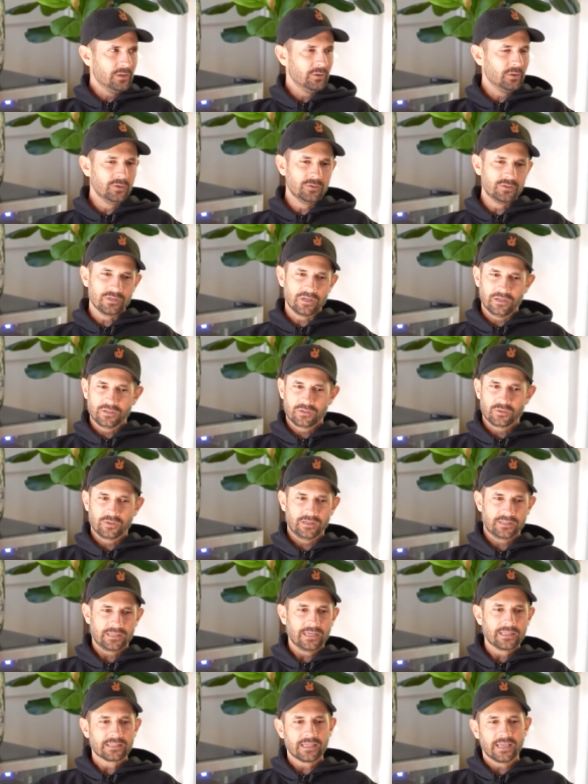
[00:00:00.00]
You lose all
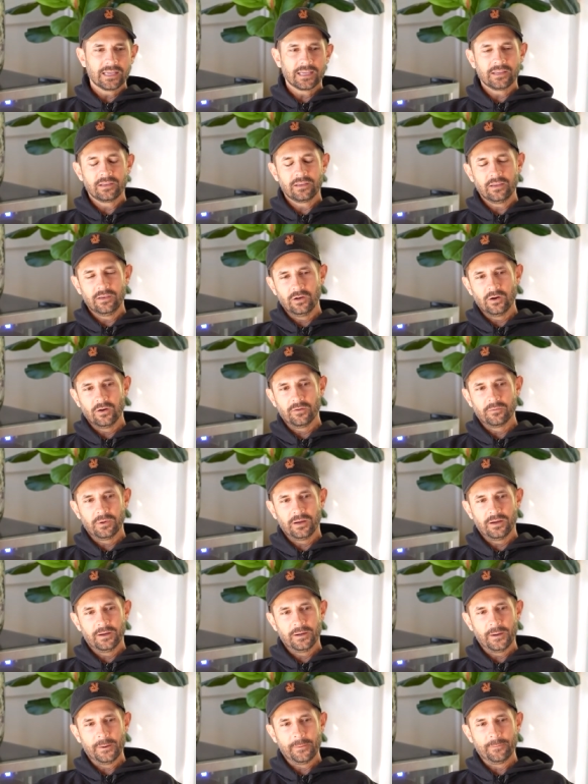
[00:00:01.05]
trust. That's like, you know,
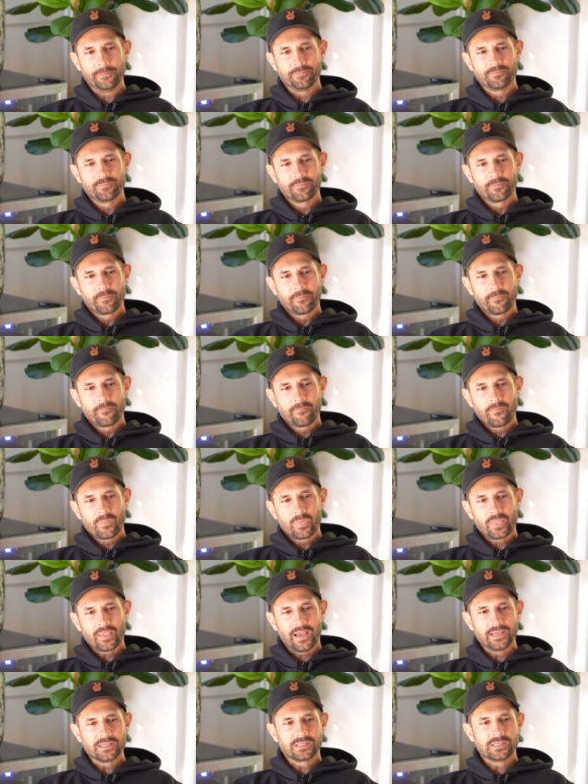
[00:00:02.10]
um,
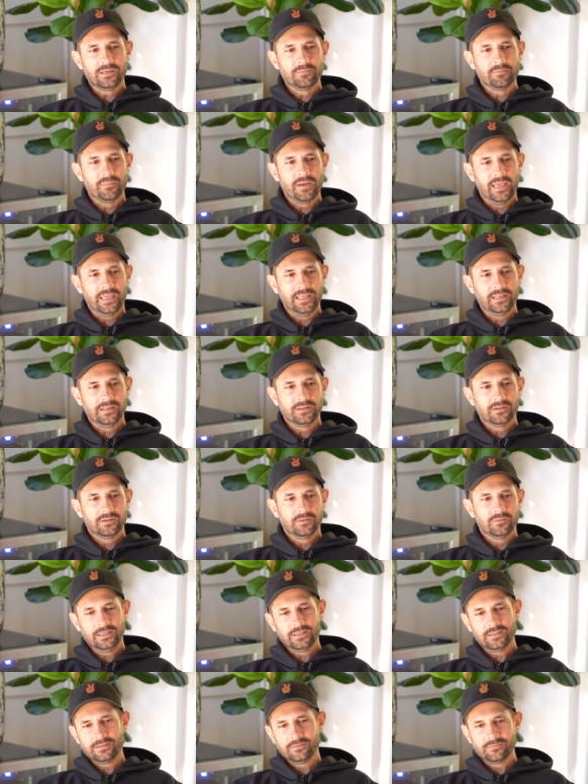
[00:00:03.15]
I see men
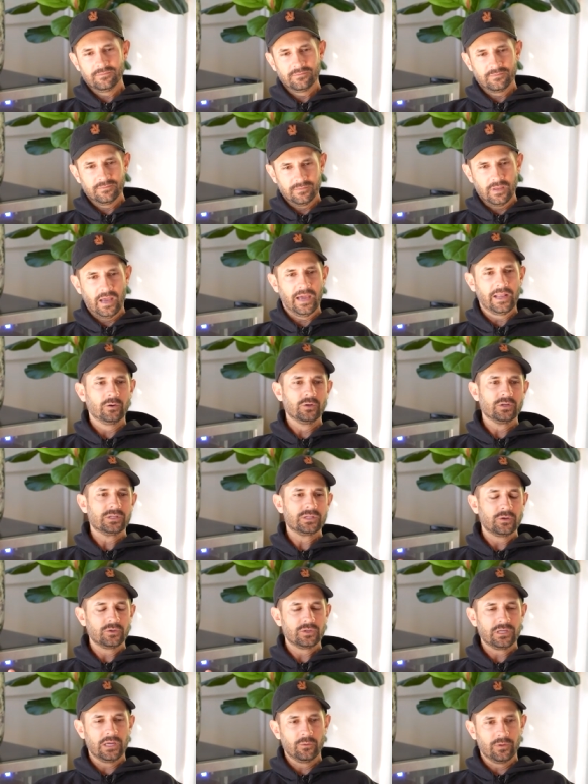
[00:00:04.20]
I don't
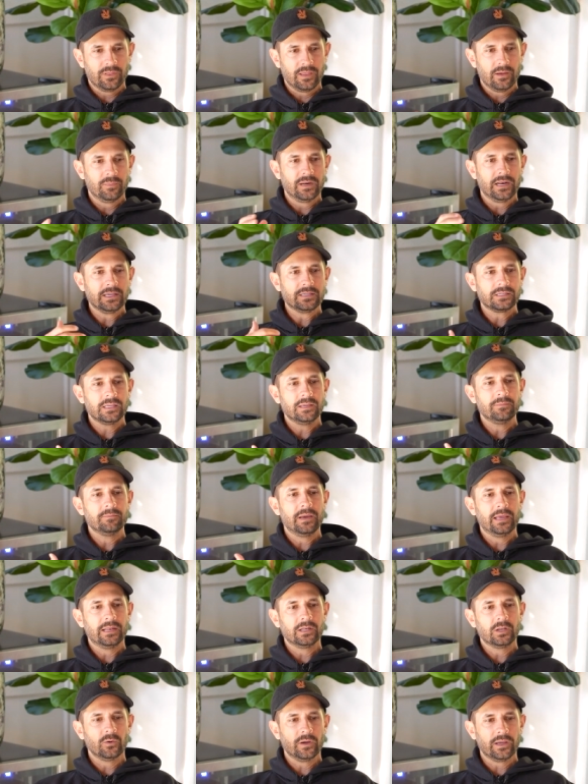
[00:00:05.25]
associate with them, but I see
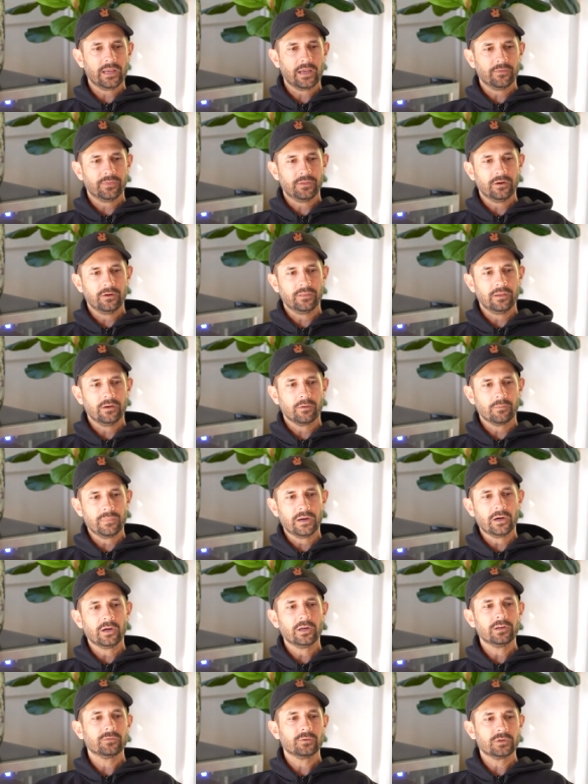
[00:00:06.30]
men going out there and they're
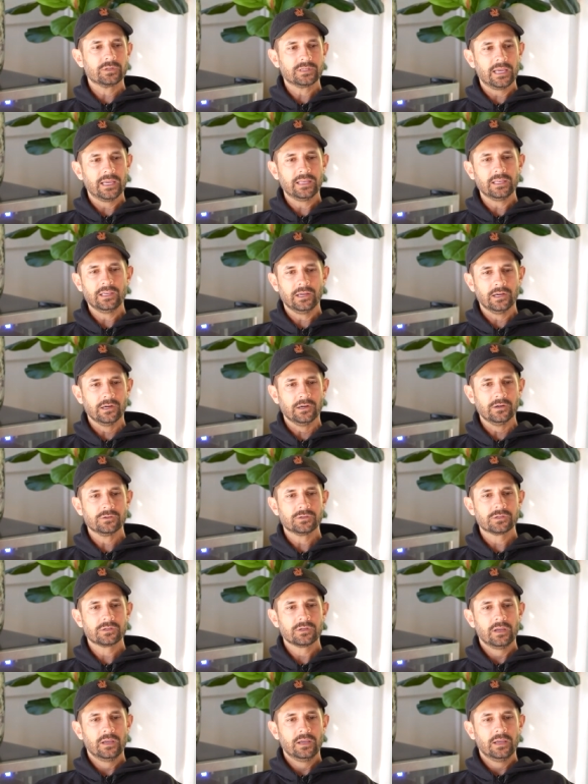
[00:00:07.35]
married for 10
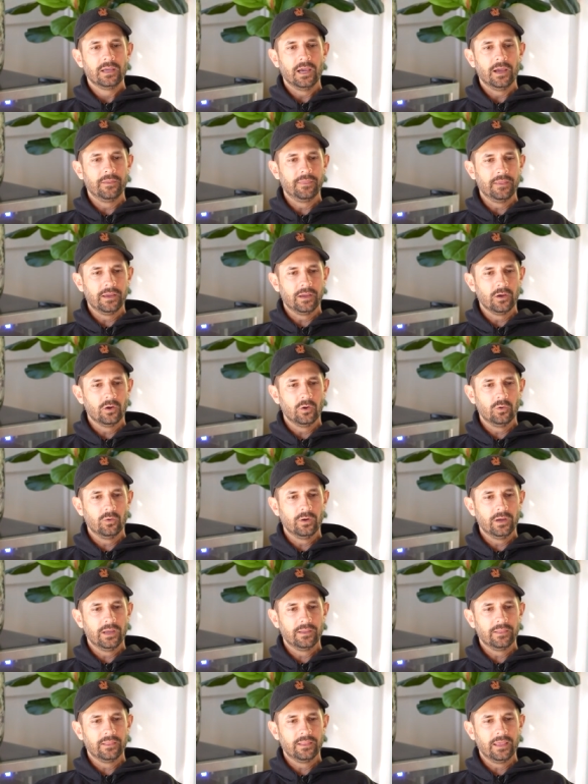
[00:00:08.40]
years and they go
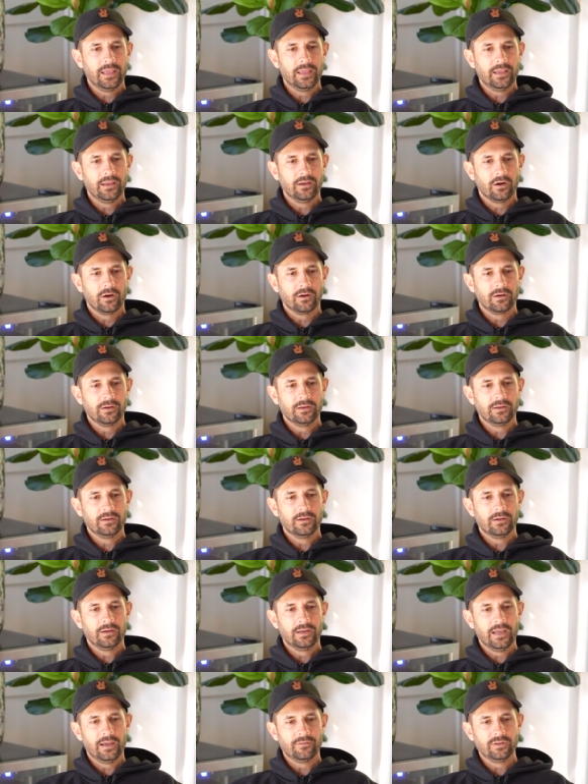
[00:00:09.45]
and they are
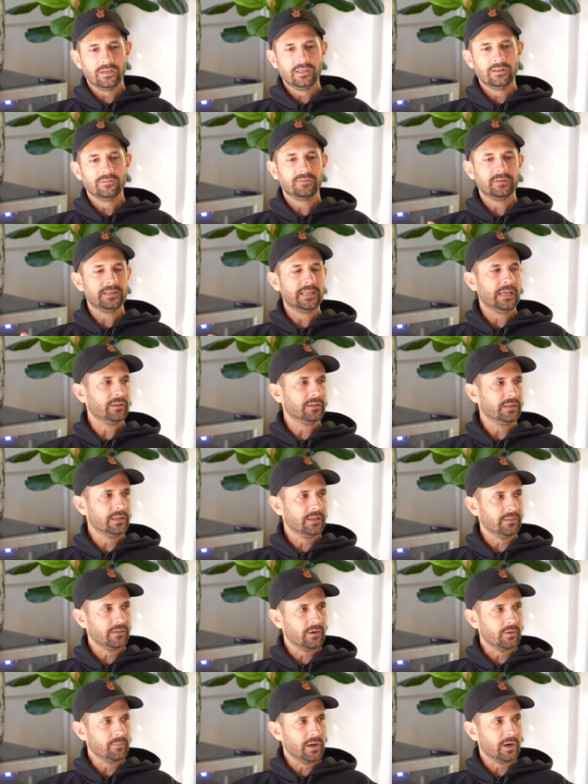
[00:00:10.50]
have infidelity
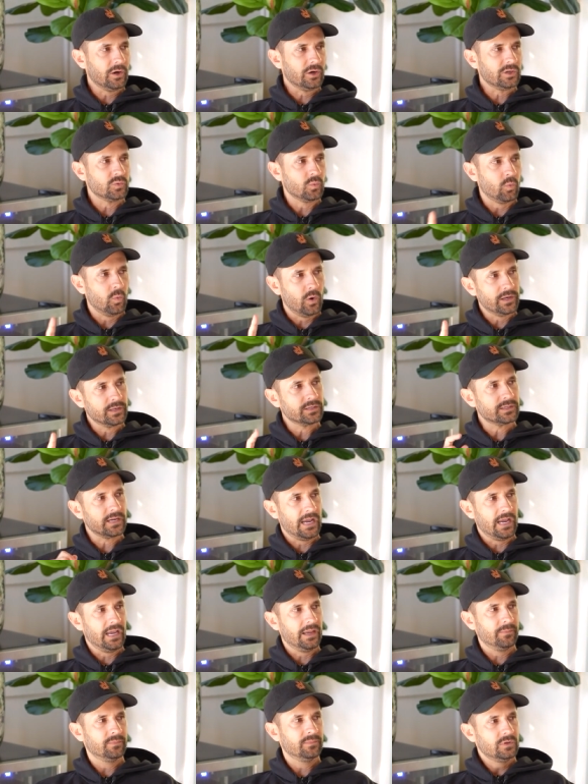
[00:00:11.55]
in their marriage mm-hmm. one
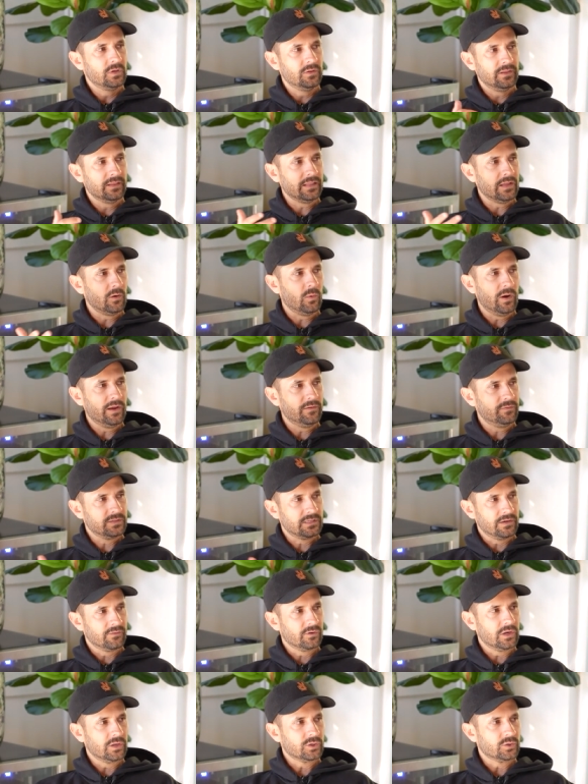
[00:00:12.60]
time. Do you think that wife is
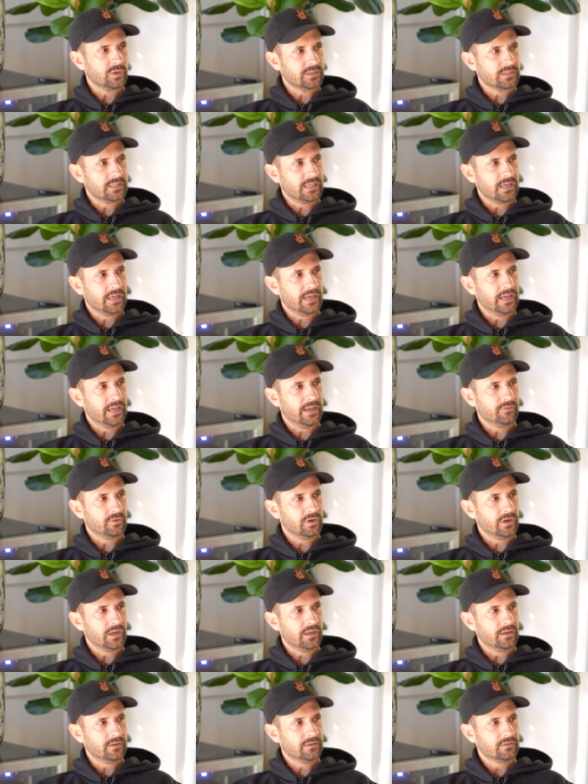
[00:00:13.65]
ever going to trust that guy ever
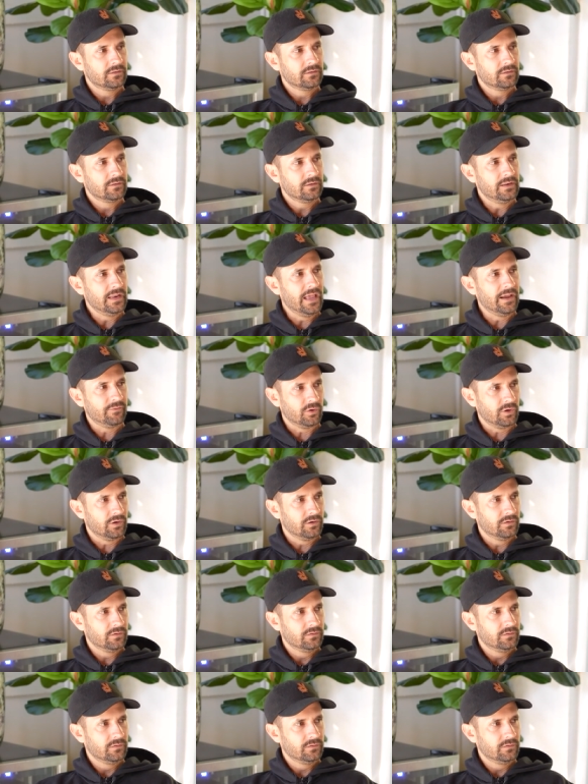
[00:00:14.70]
again? Right. Never.